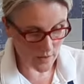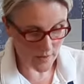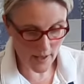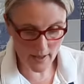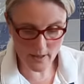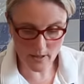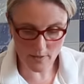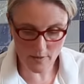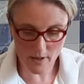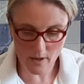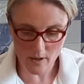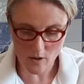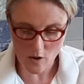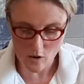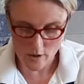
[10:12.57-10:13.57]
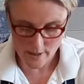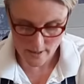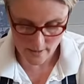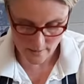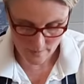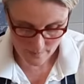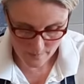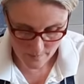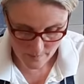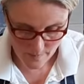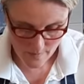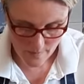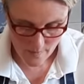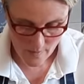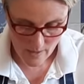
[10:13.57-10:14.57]
elderflower cordial,
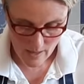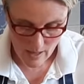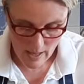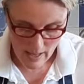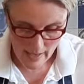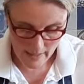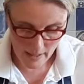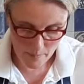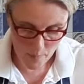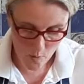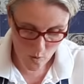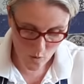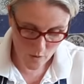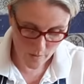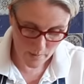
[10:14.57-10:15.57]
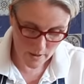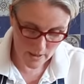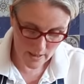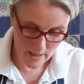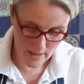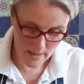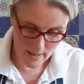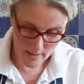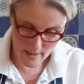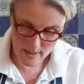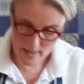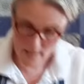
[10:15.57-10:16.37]
and I pour them into these